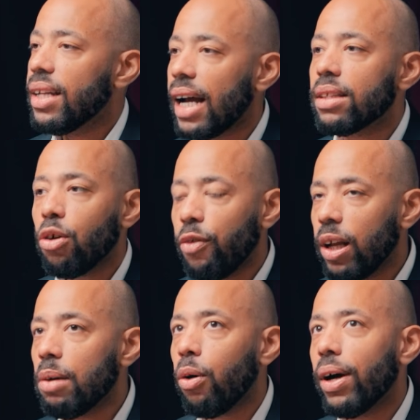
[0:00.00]
And now it's
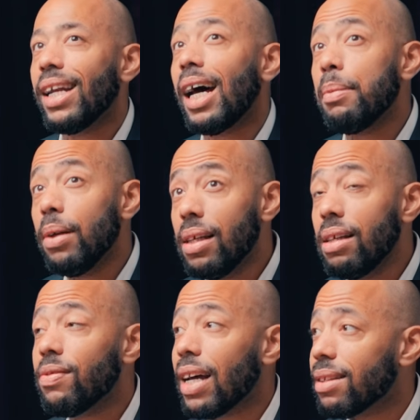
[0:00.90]
available. And I
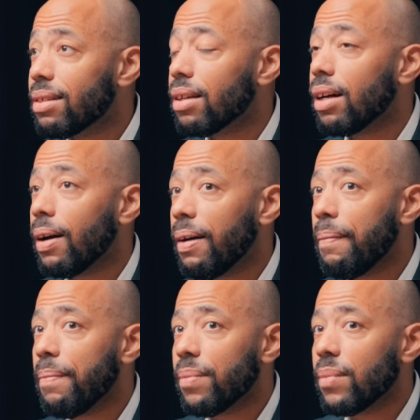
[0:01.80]
believe that's a
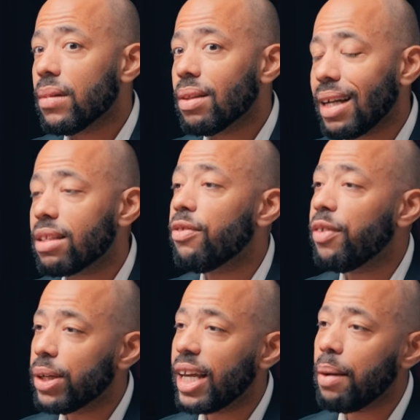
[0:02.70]

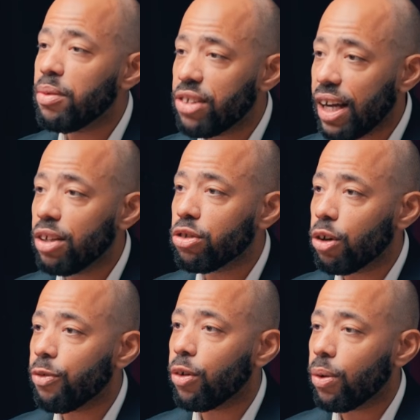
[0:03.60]
very game
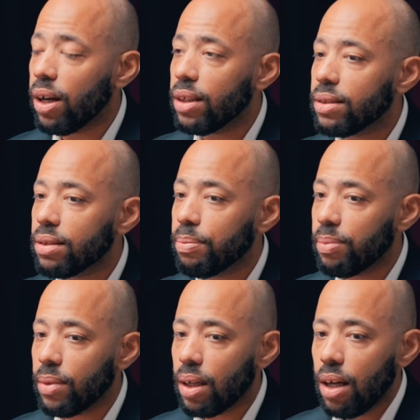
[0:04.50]
changer for us.
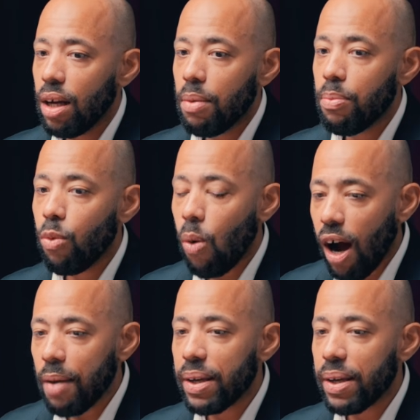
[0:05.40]
Why?